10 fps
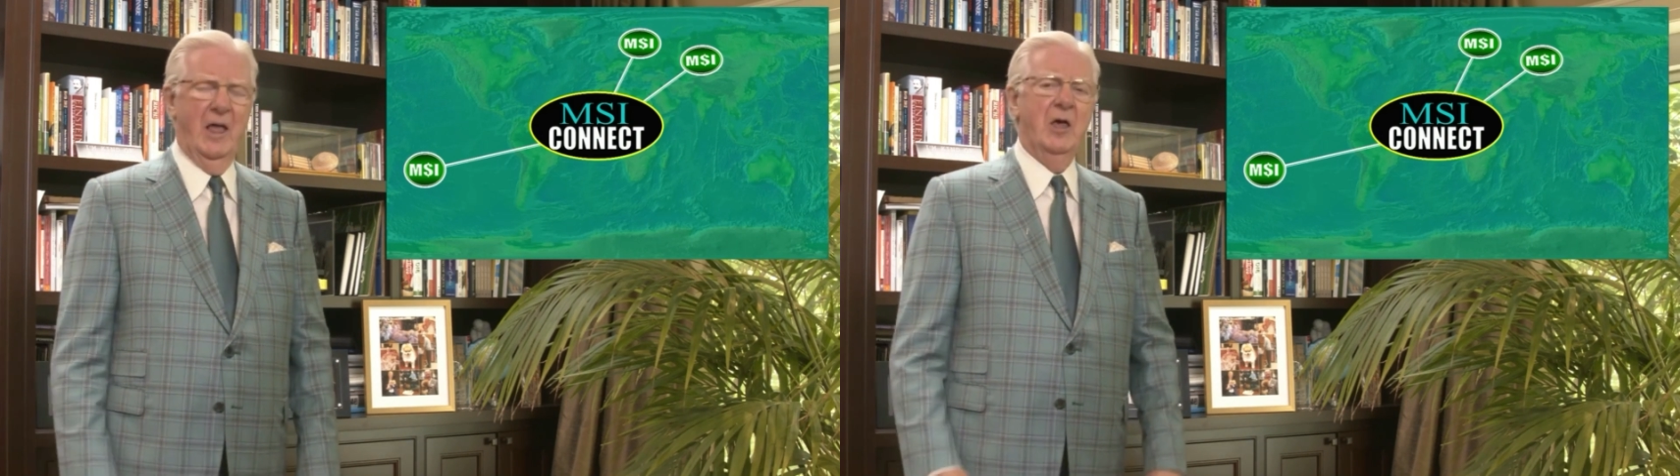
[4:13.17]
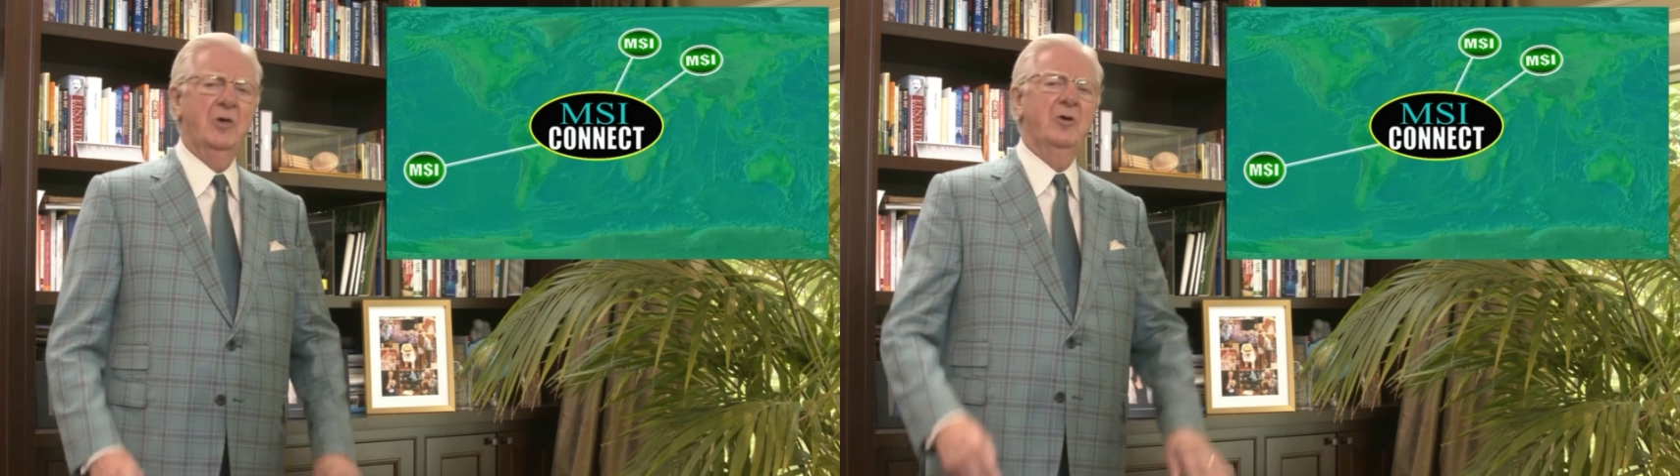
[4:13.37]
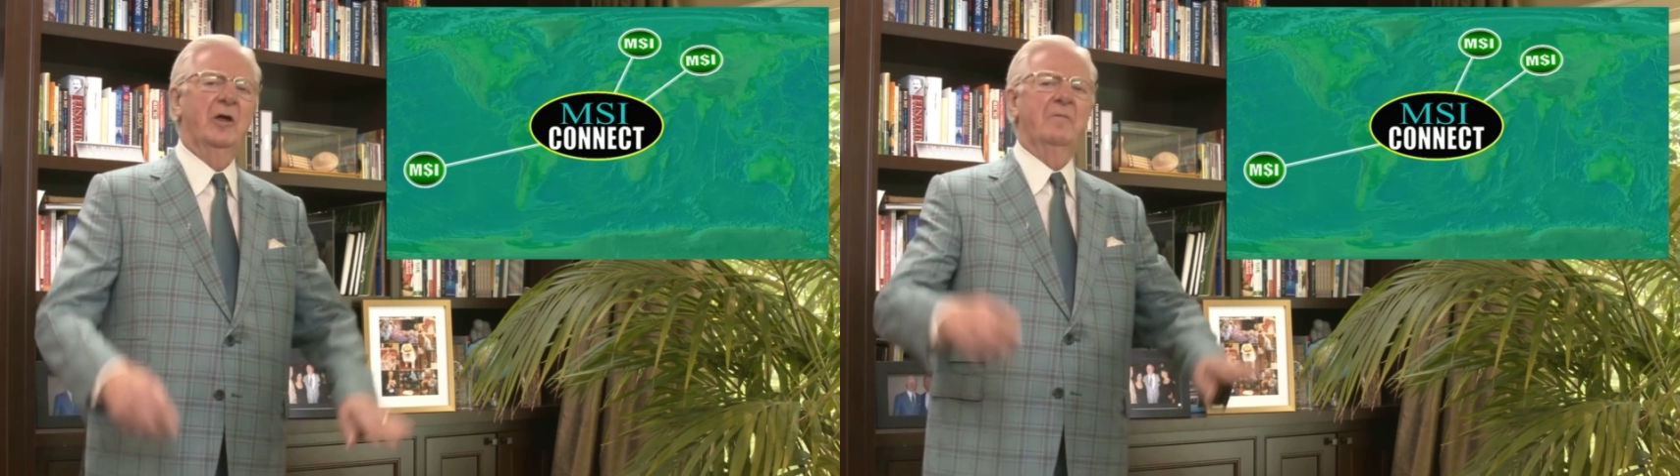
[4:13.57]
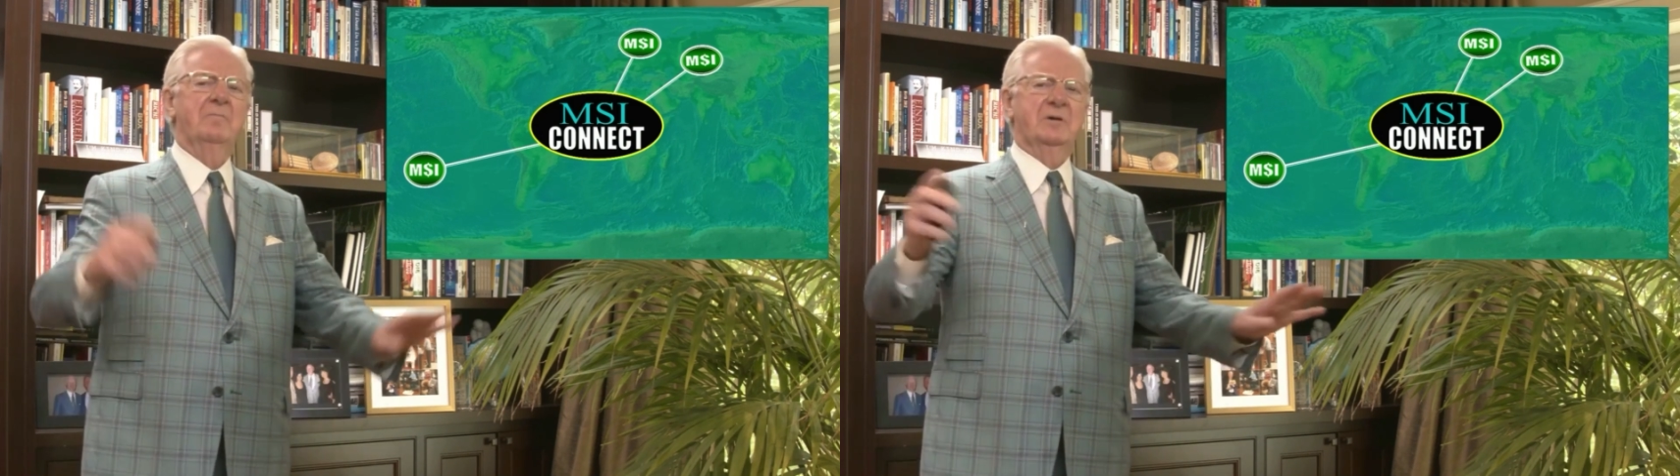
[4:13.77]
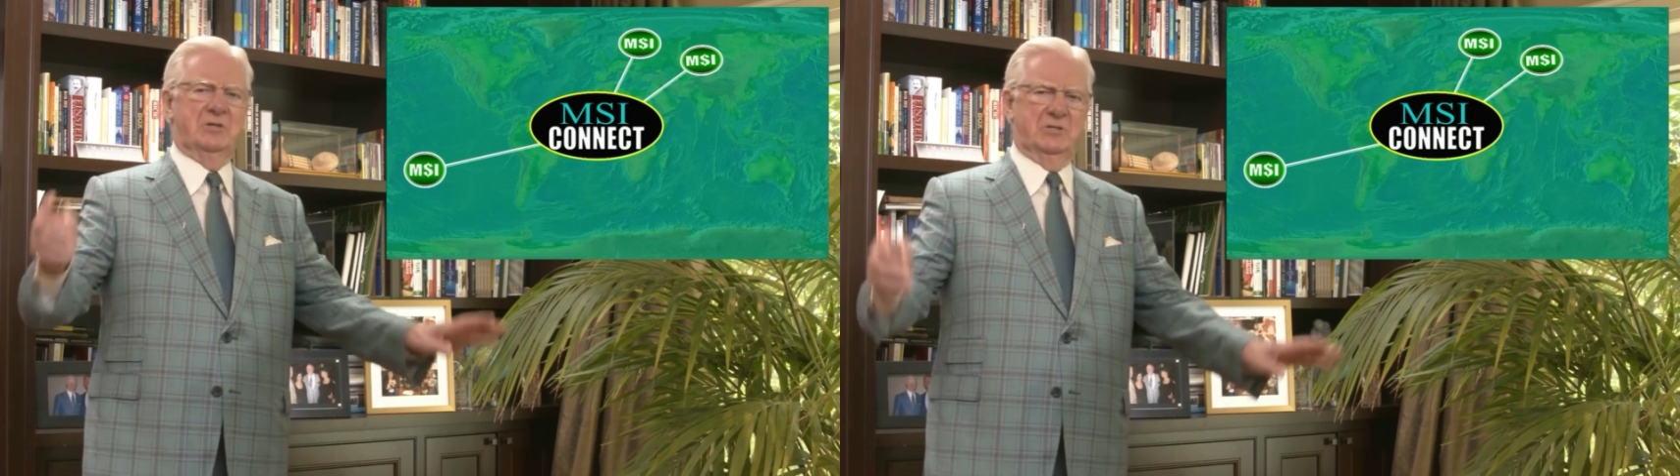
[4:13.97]
You can have
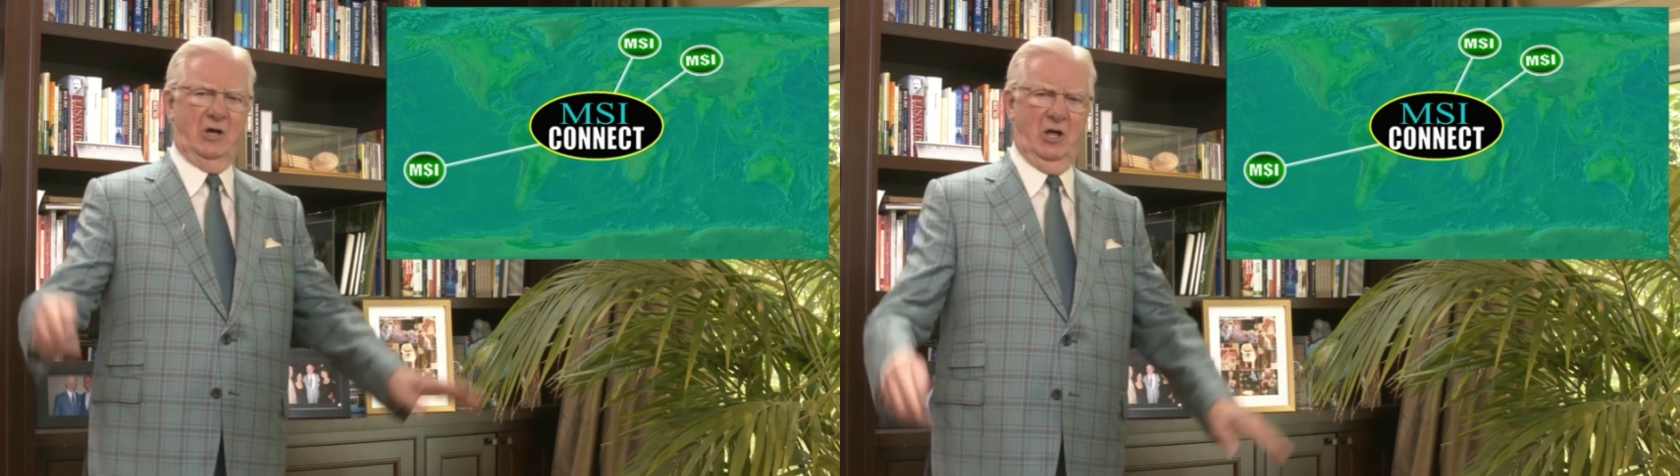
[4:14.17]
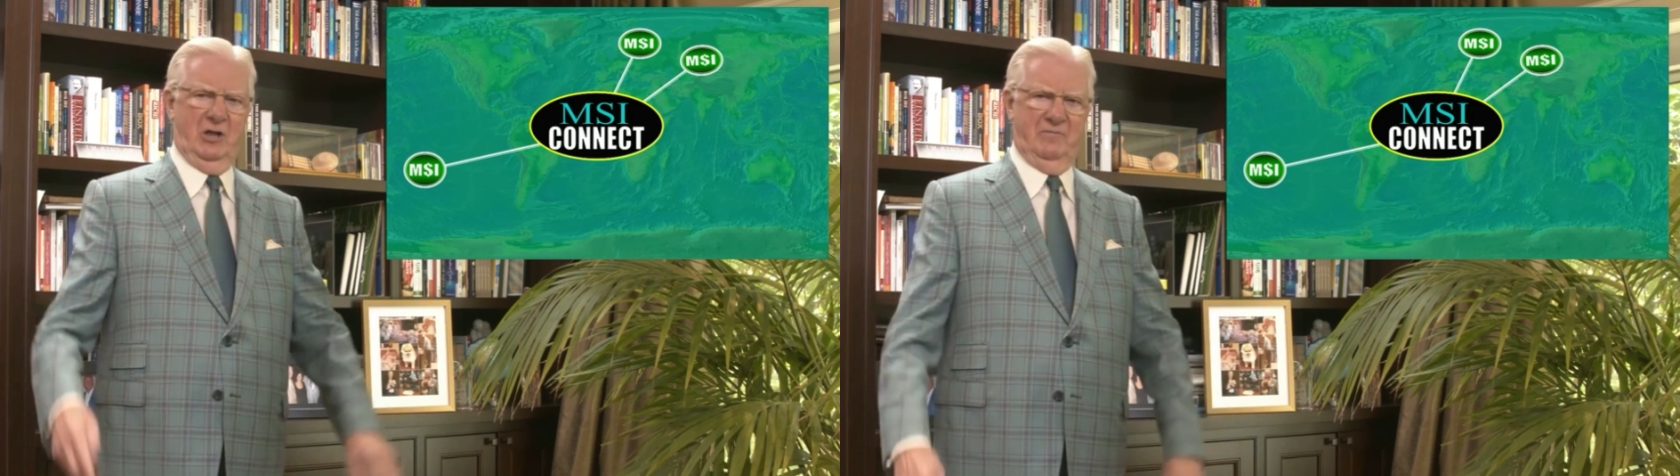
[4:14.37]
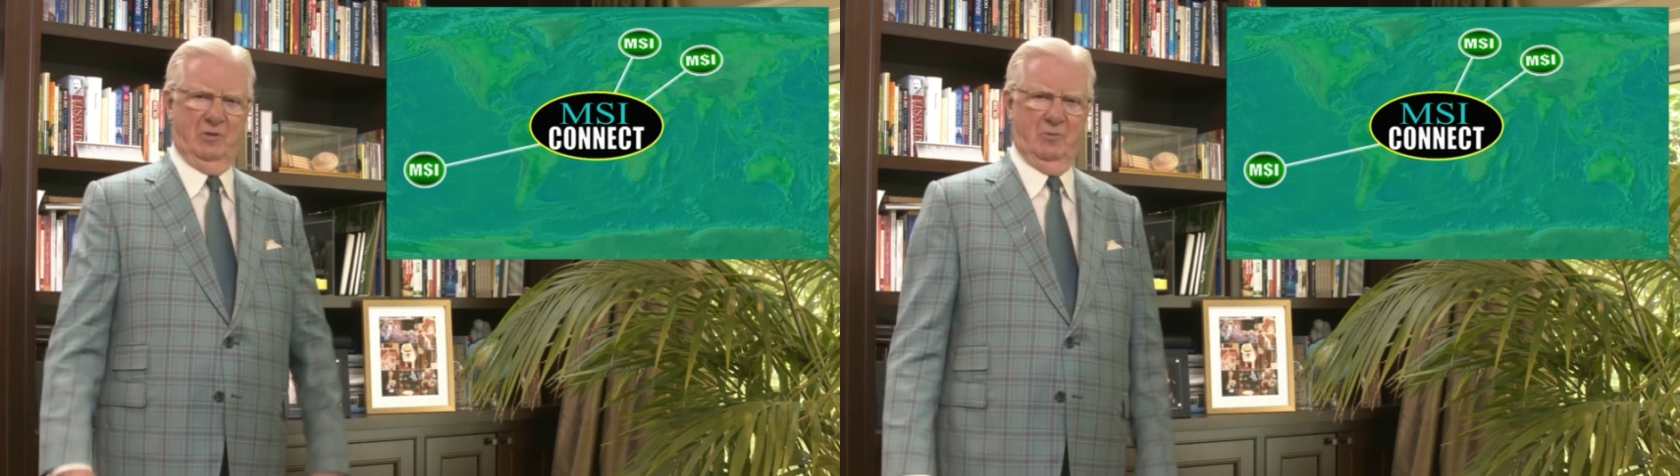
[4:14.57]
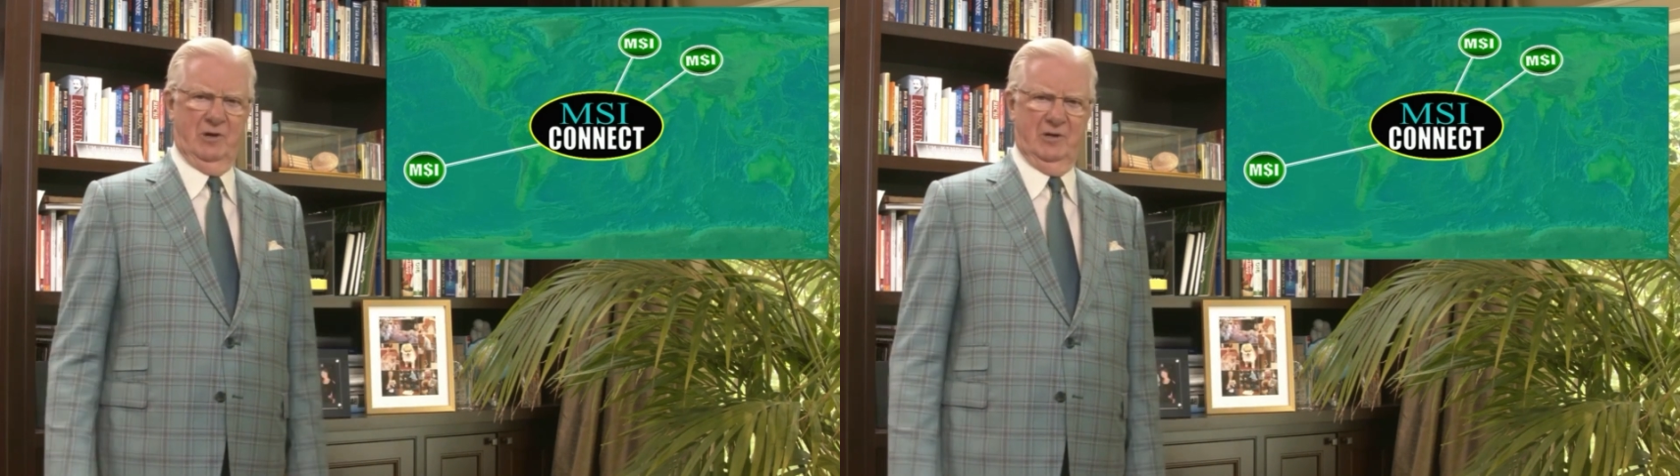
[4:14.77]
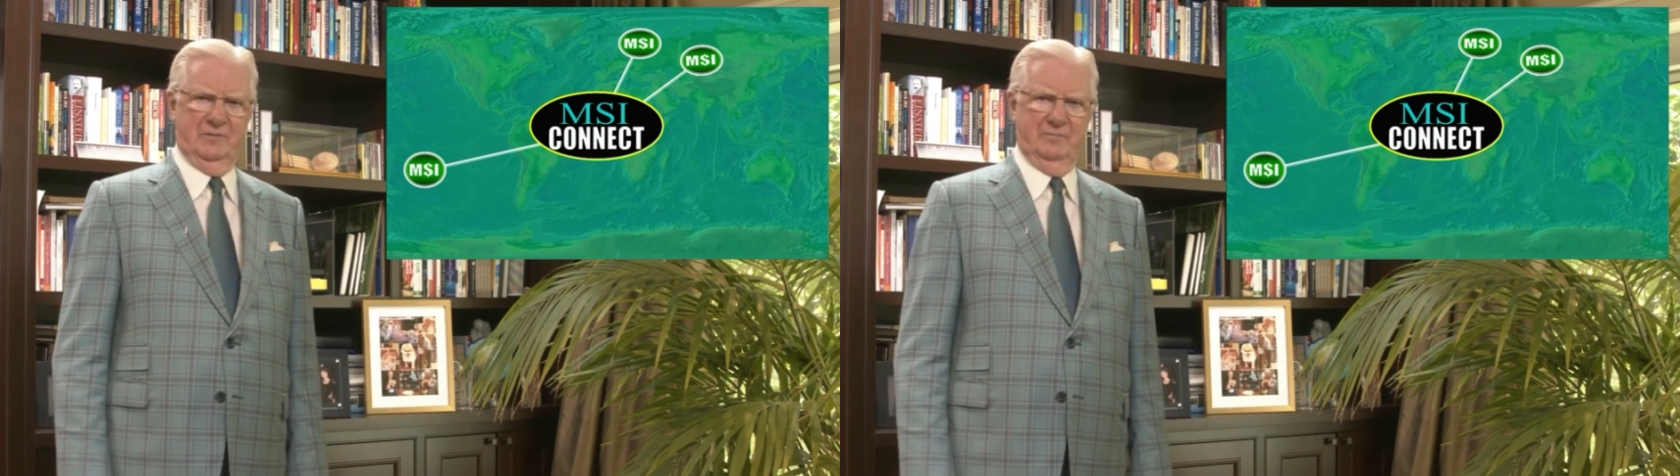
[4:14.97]
business all over the world.